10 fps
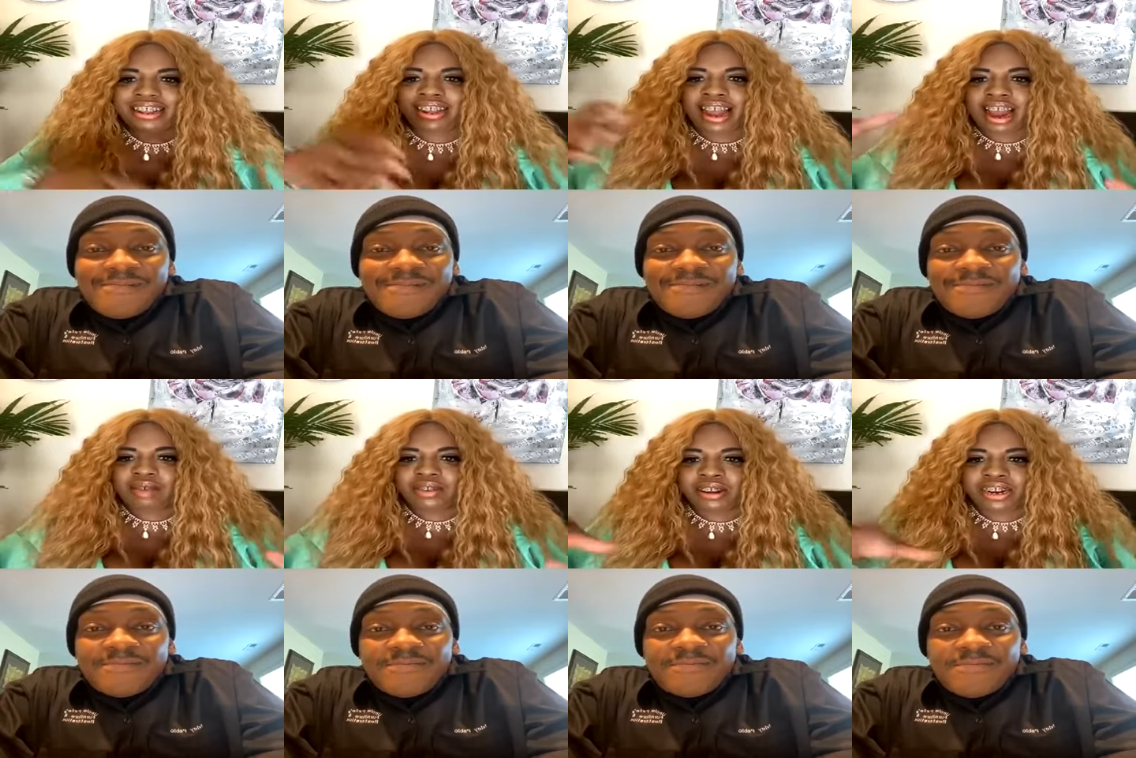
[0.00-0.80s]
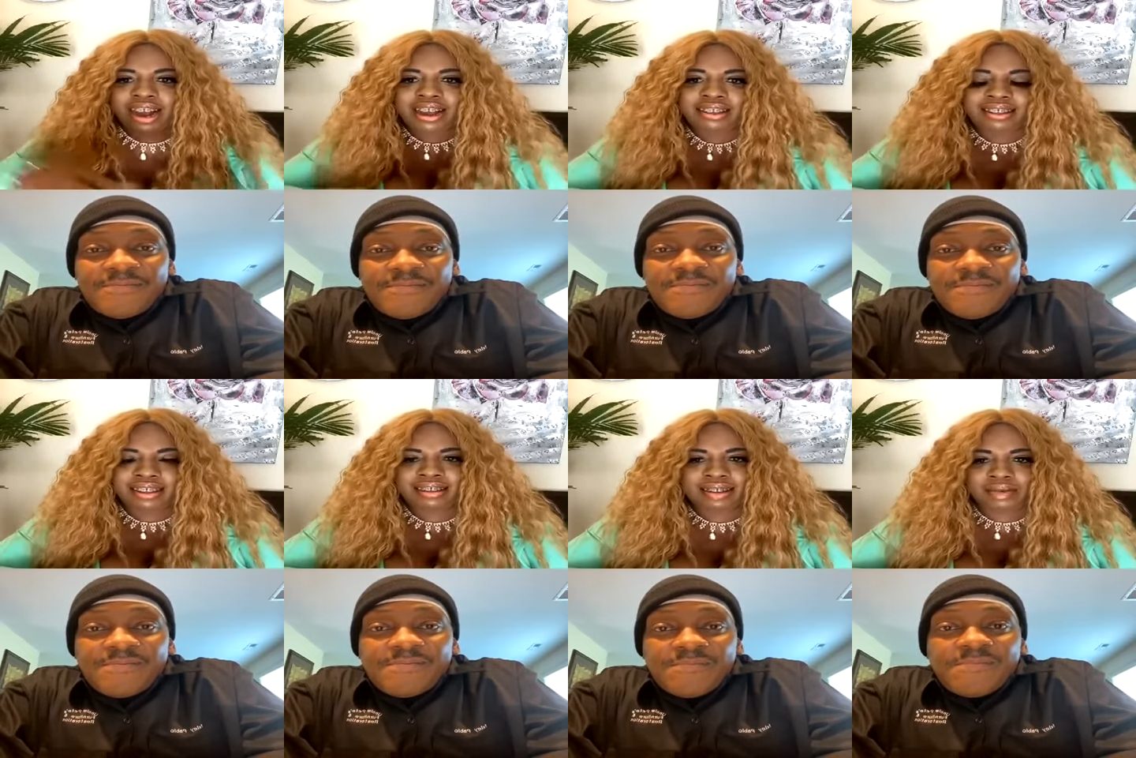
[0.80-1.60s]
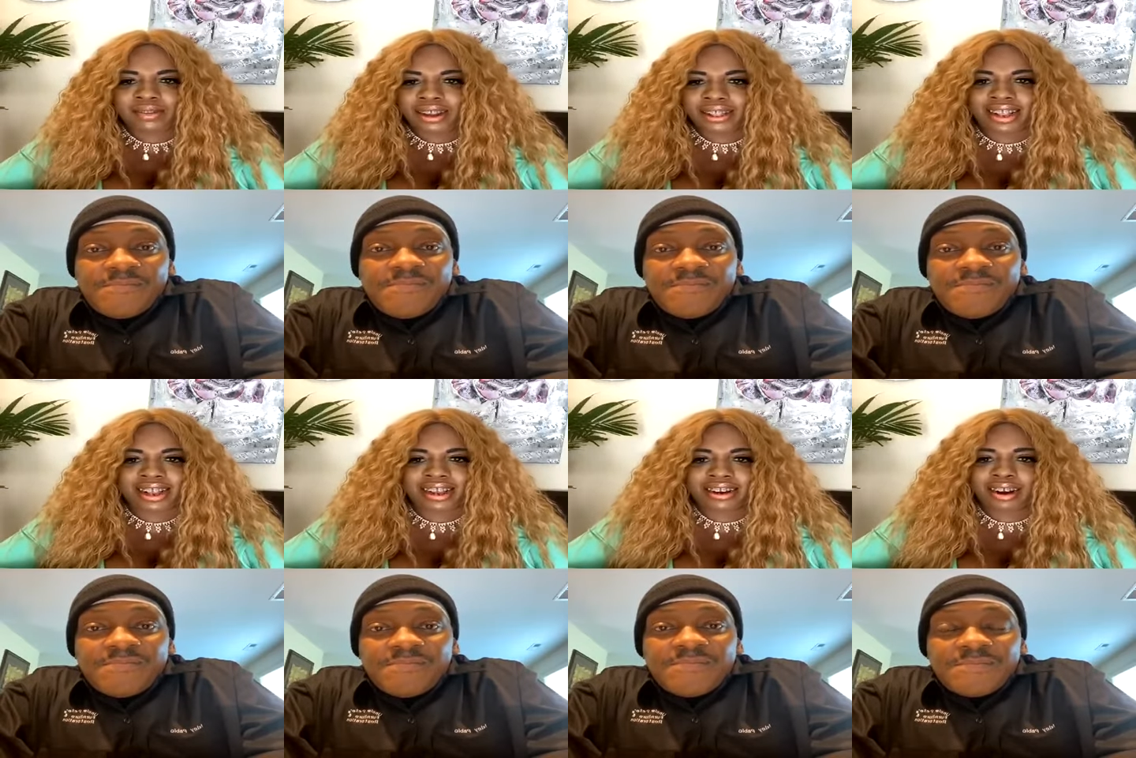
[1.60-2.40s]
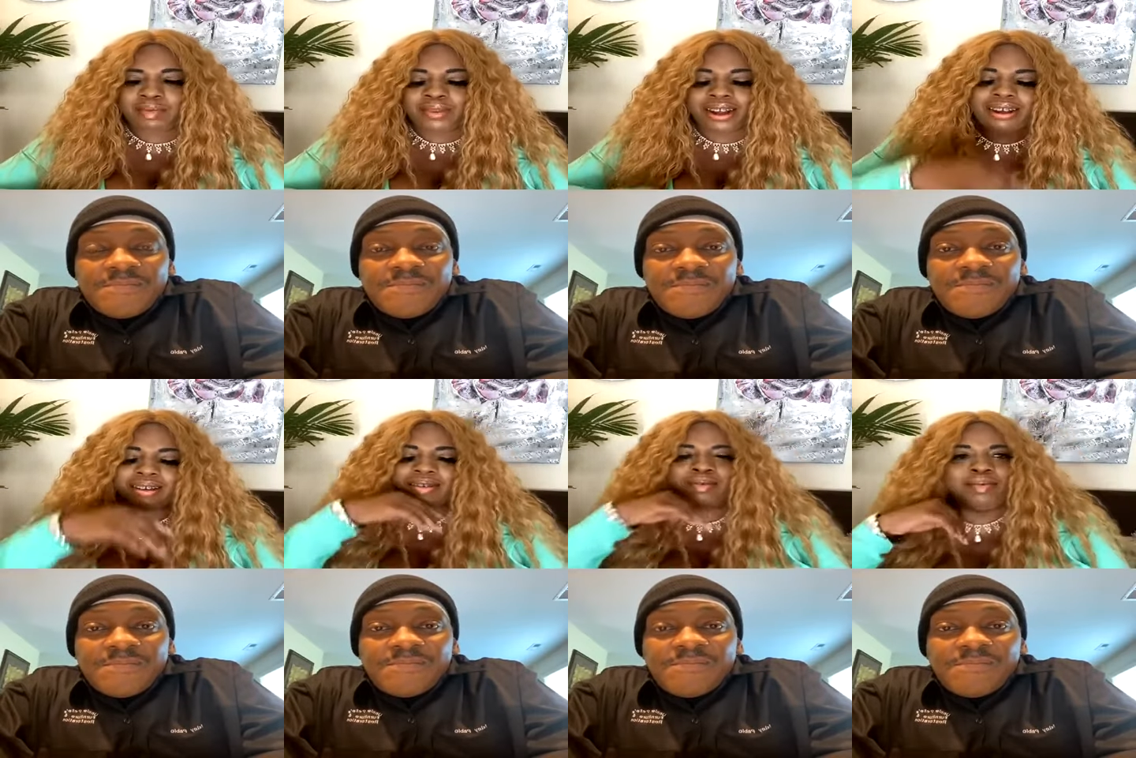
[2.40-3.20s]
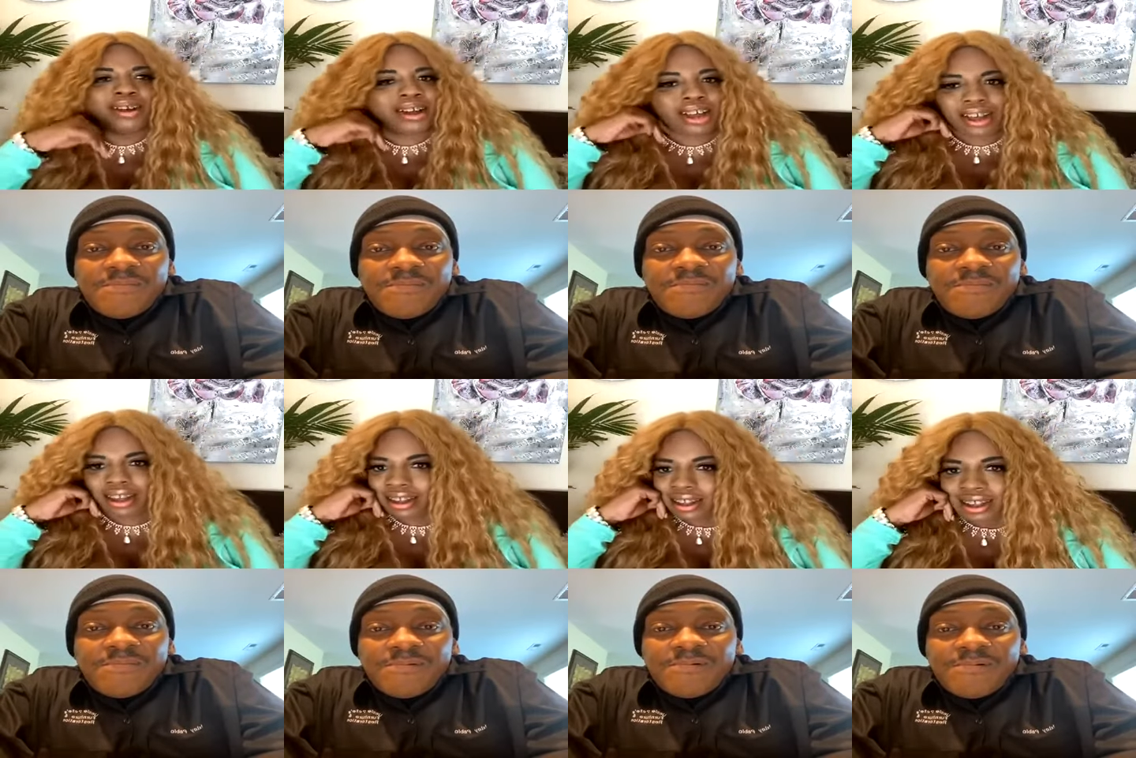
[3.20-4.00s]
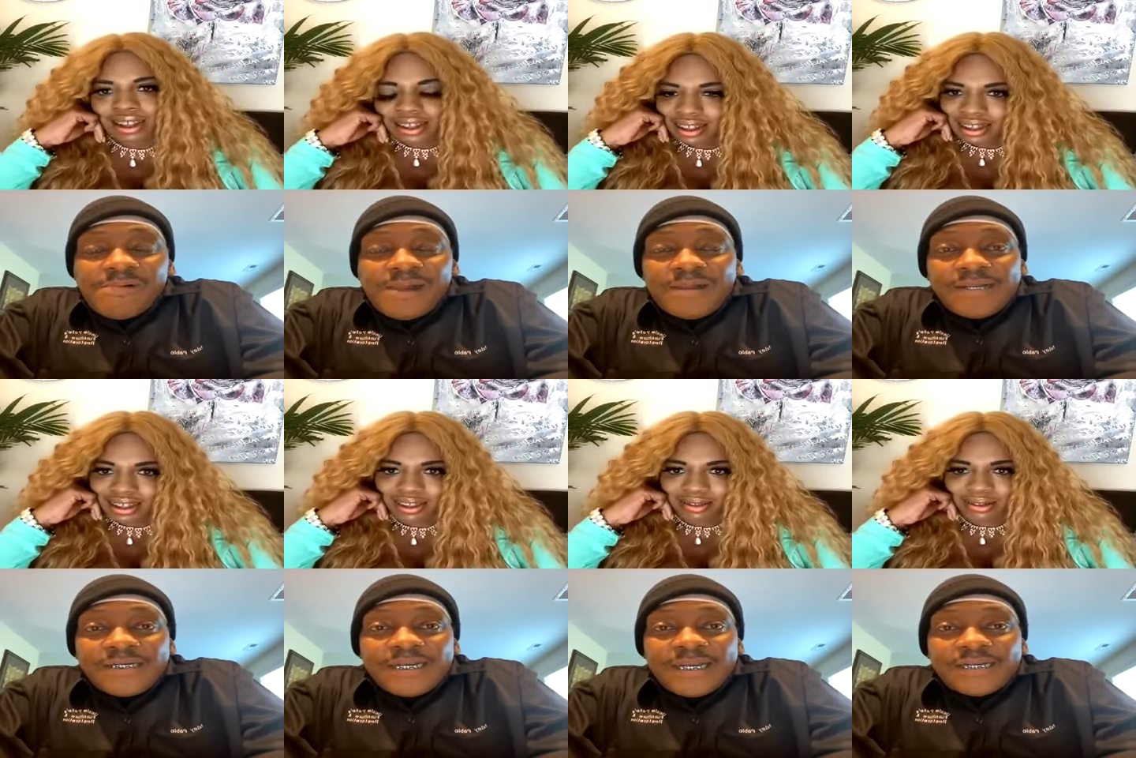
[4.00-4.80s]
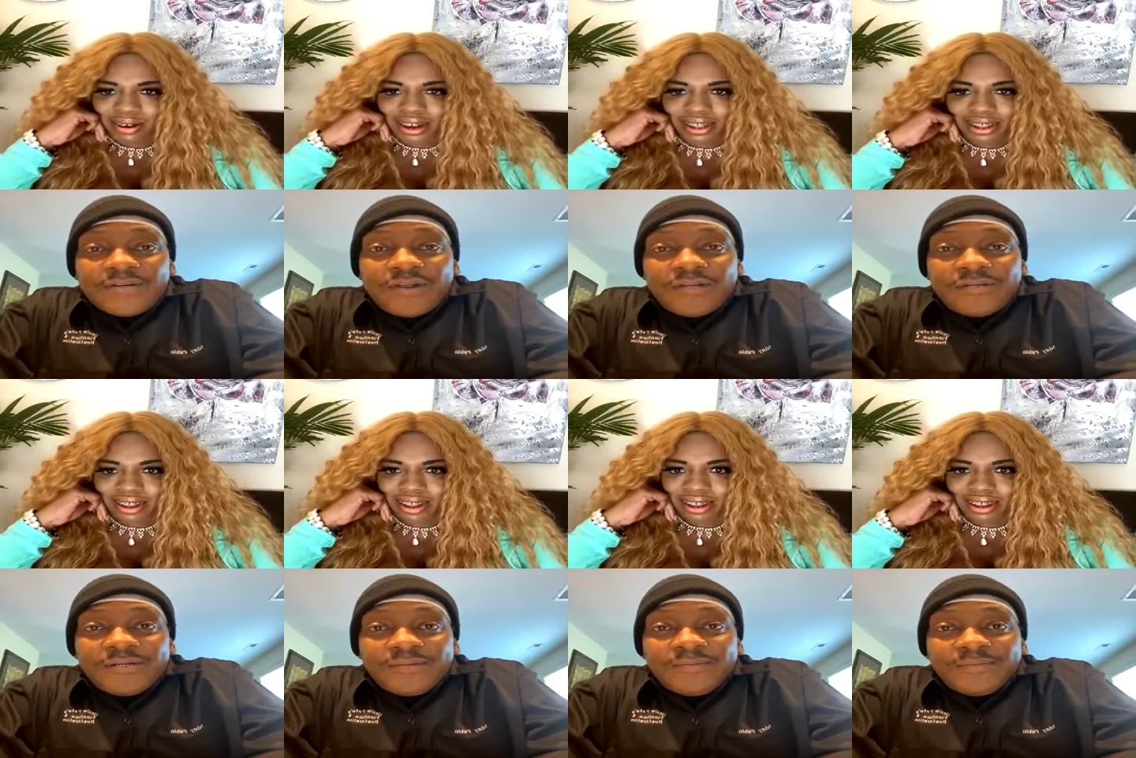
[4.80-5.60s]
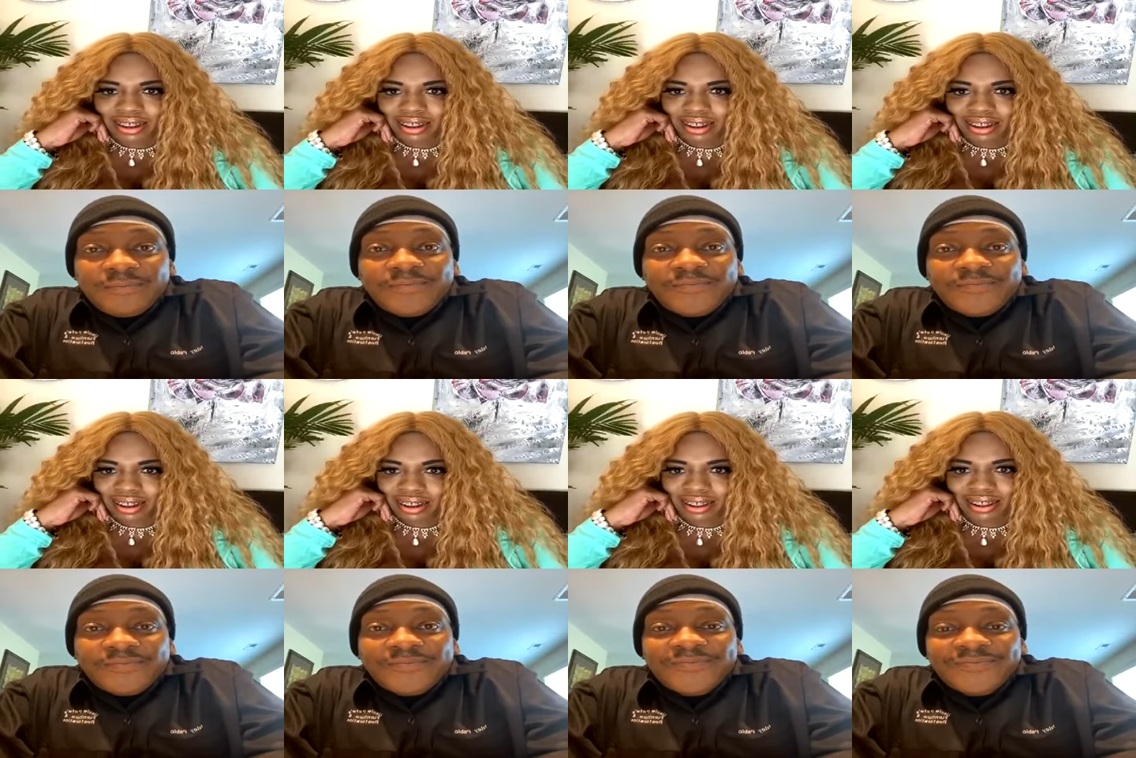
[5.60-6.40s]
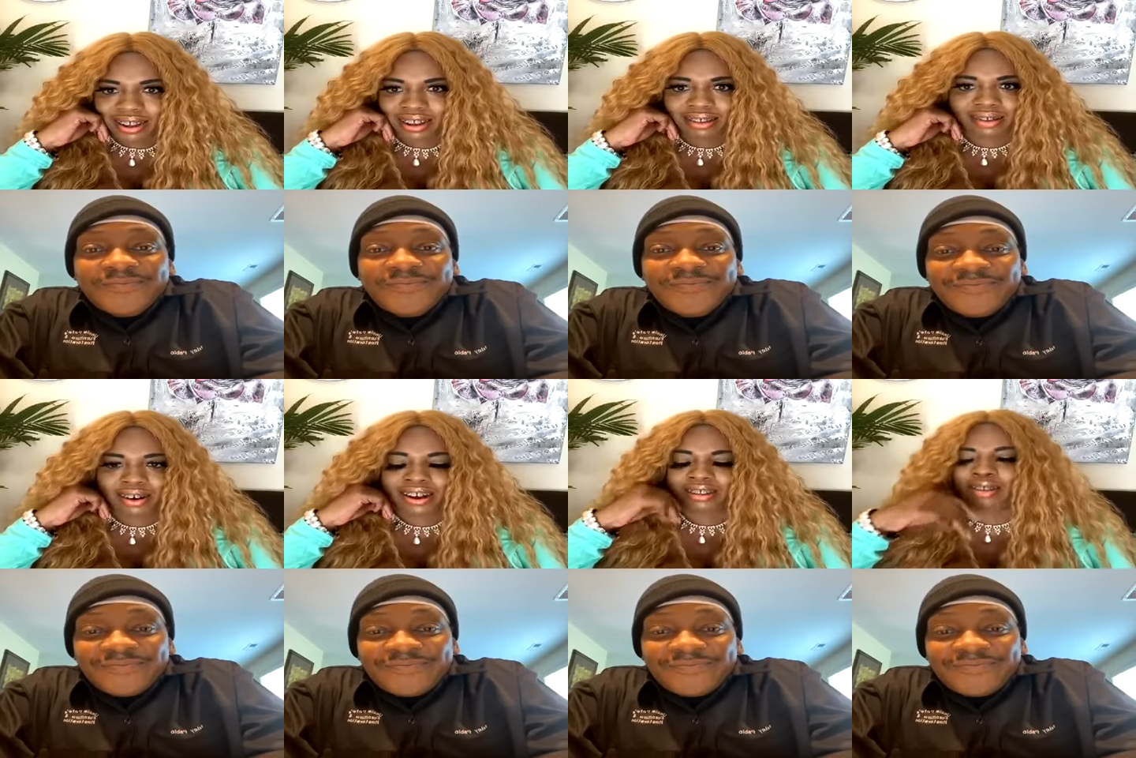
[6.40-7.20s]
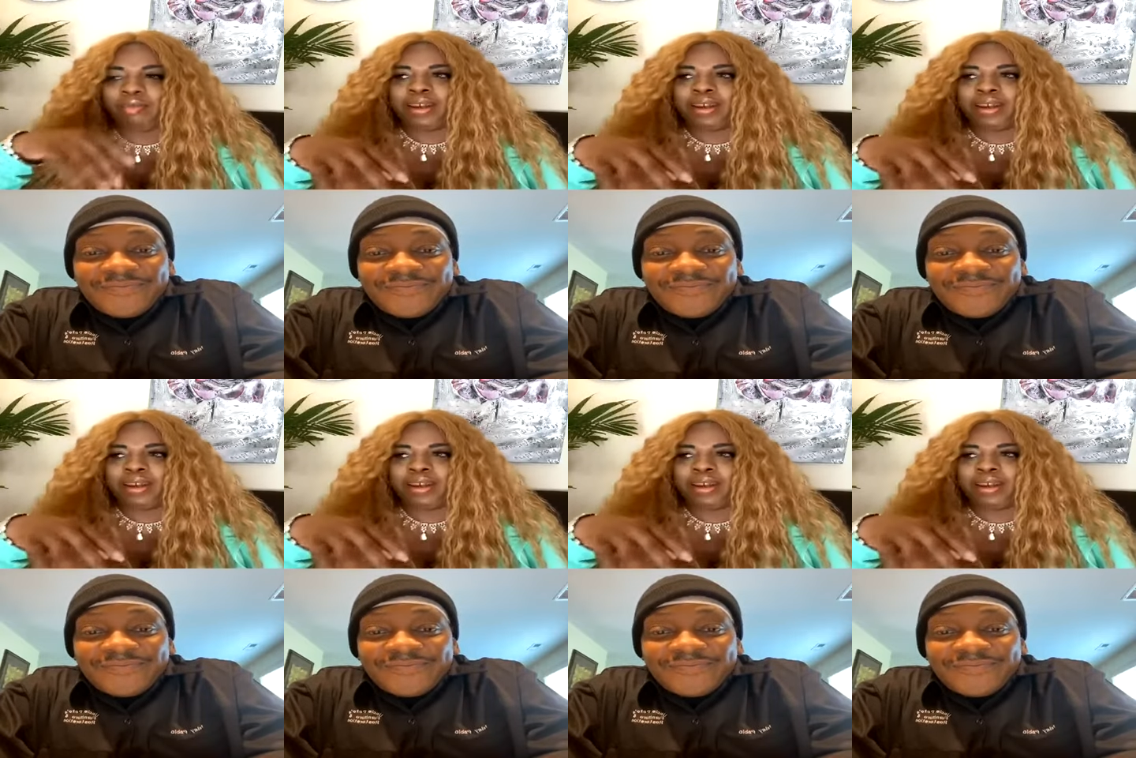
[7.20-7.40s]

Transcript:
Speaker 1: aftershocks and stuff like that. And I'm like, oh my God. It was crazy. It was crazy. But,